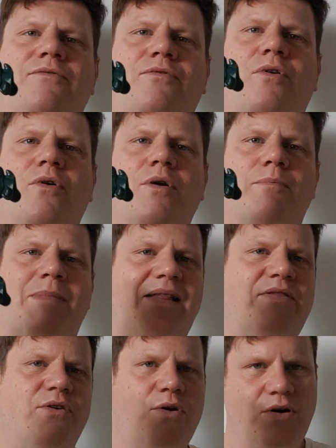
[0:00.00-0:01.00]
for
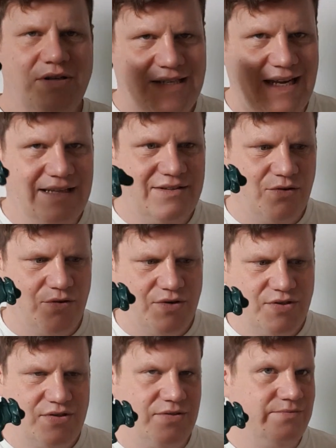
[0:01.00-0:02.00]
Panther,
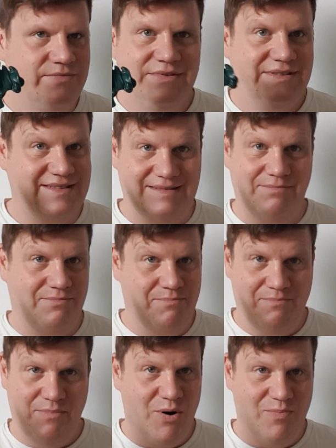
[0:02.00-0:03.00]
Skeletor's
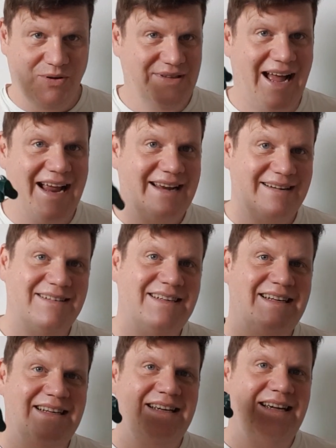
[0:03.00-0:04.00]
purple tiger
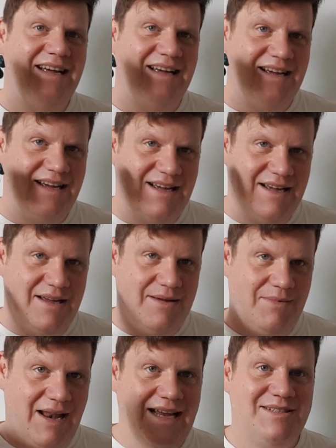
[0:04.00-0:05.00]

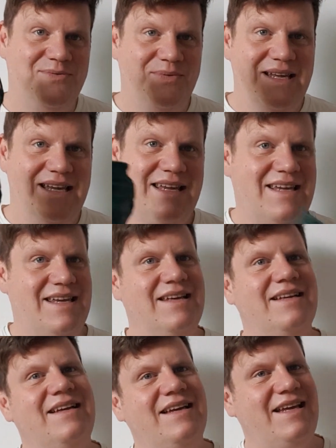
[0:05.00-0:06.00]
last week
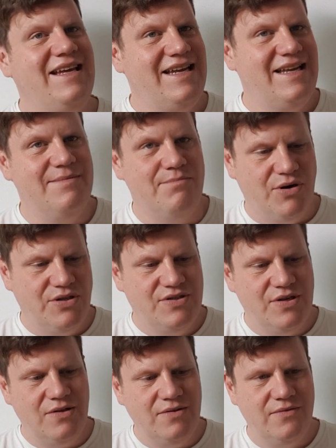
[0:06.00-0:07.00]
in
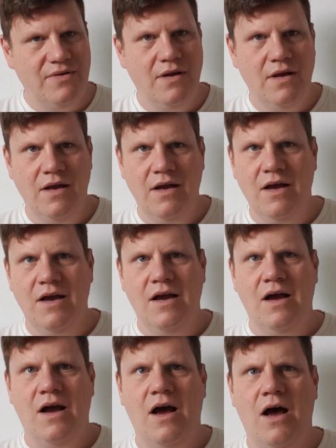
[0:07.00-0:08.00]
Mortsel?
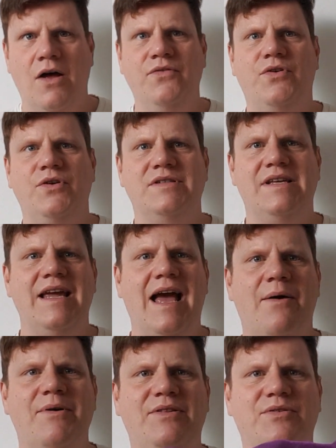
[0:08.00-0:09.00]
On Thursday
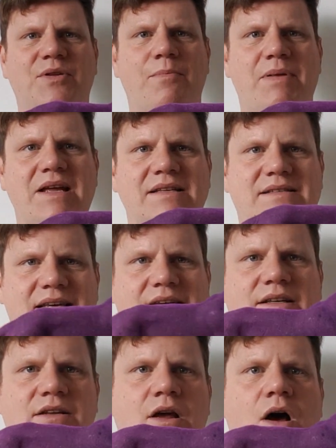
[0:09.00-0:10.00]
I went to the bins
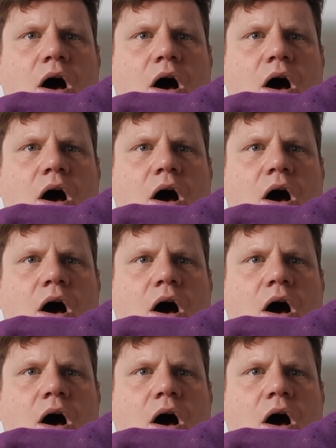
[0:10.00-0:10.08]
and